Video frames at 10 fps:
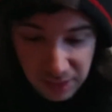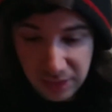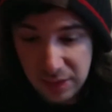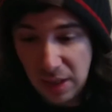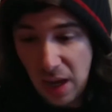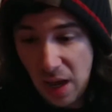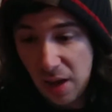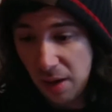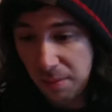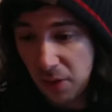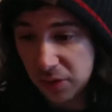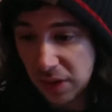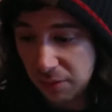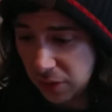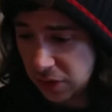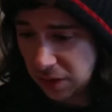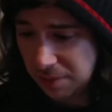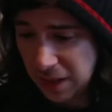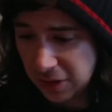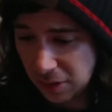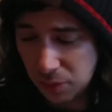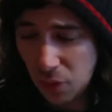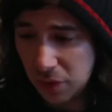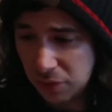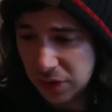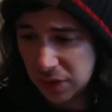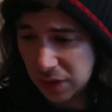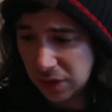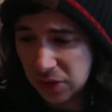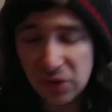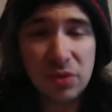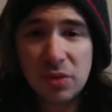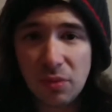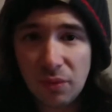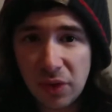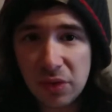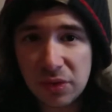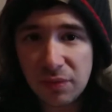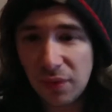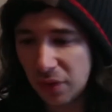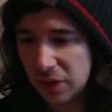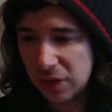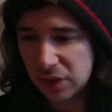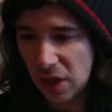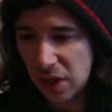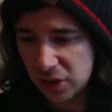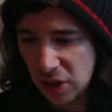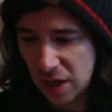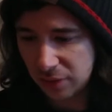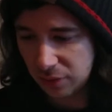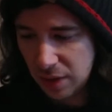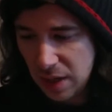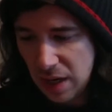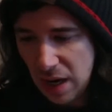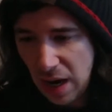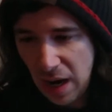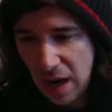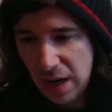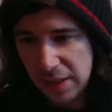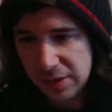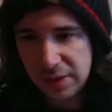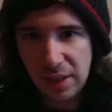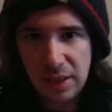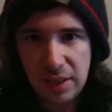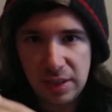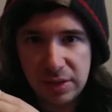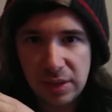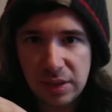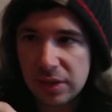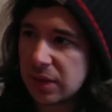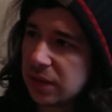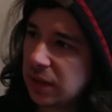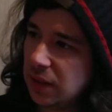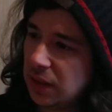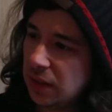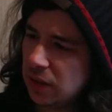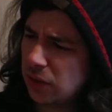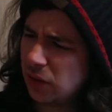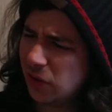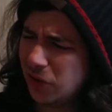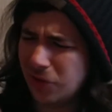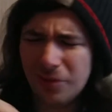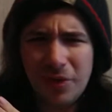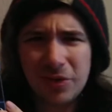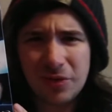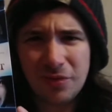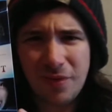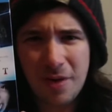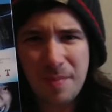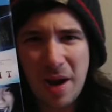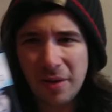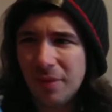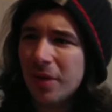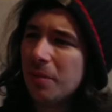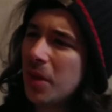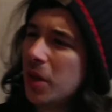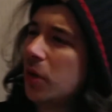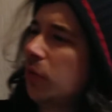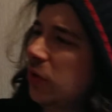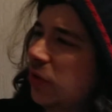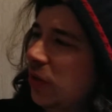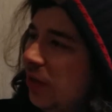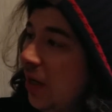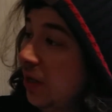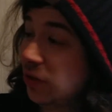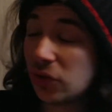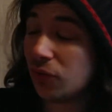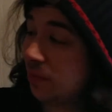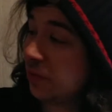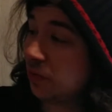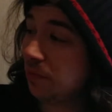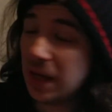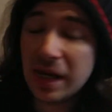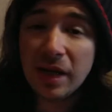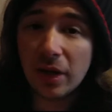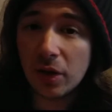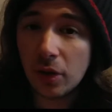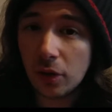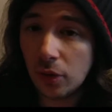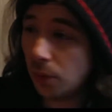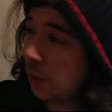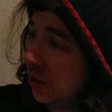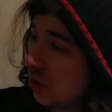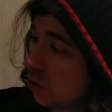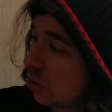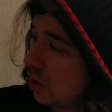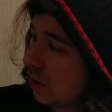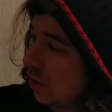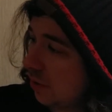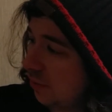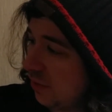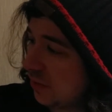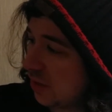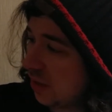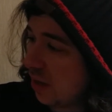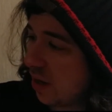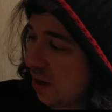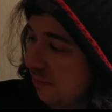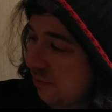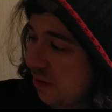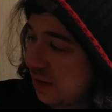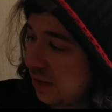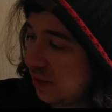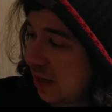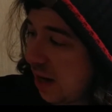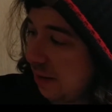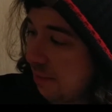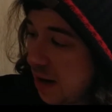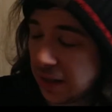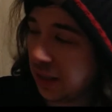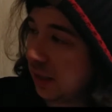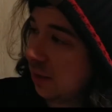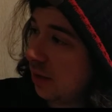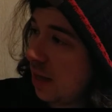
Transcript: me a box set which he picked up quite recently to do some reviews for his channel. And this is the Universal 5-pack film, which contains Crimson Peak, The Witch, The Visit, Unfriended, and Maggie.